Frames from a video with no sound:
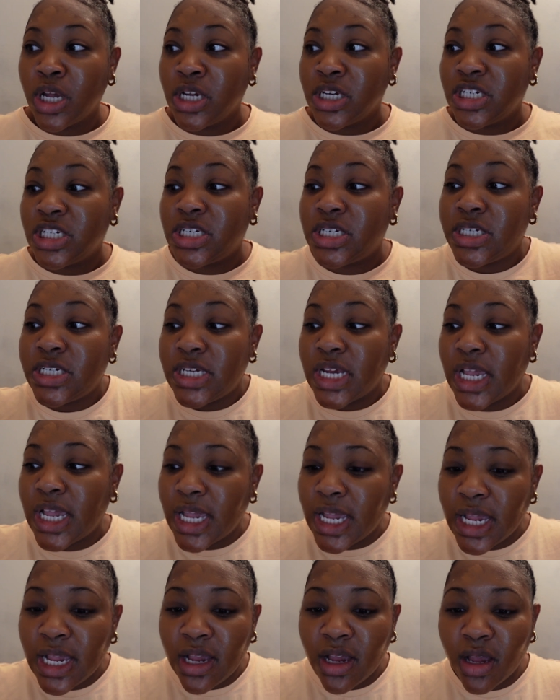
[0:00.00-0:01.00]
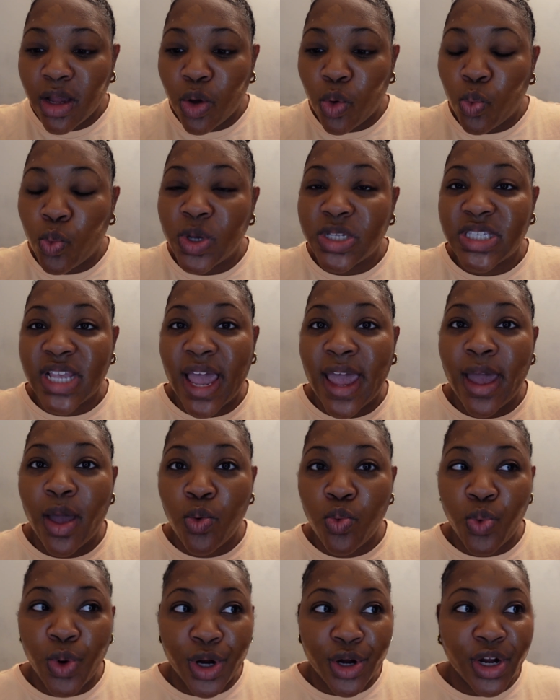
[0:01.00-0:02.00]
she was
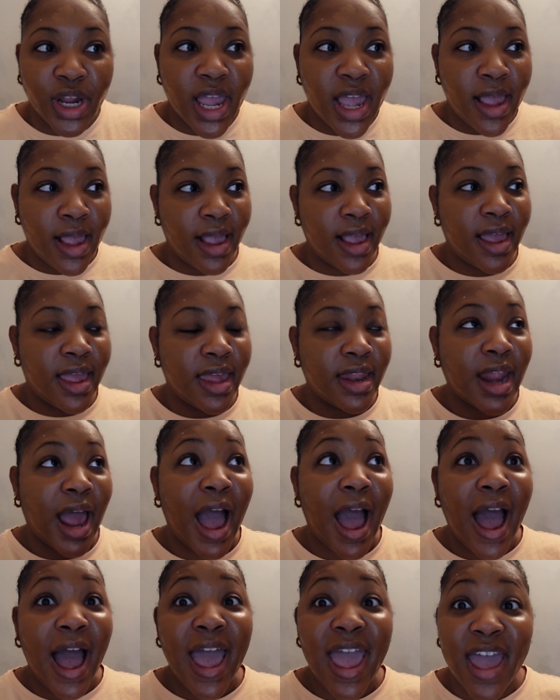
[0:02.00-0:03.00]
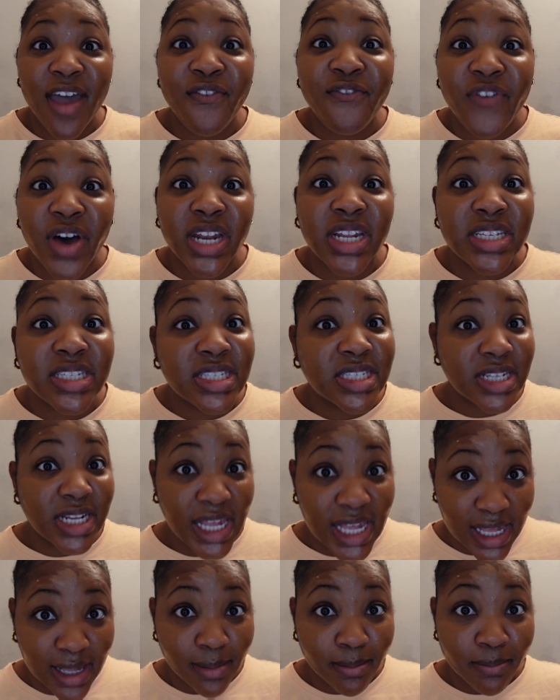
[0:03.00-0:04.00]
at work and I had fell
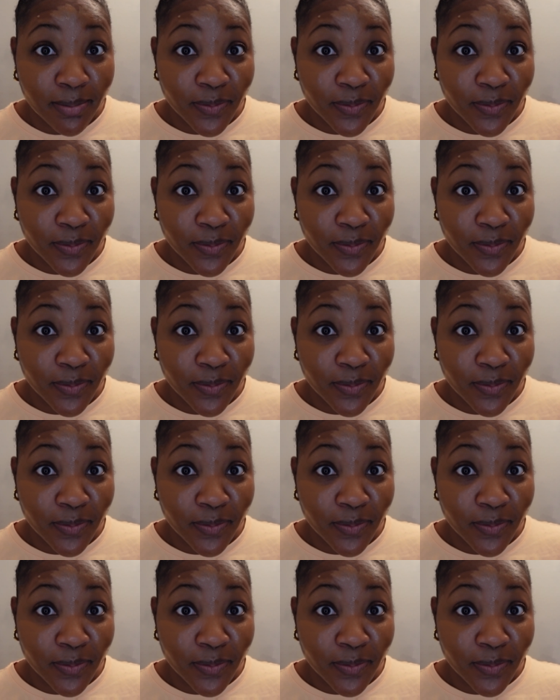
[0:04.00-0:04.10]
asleep.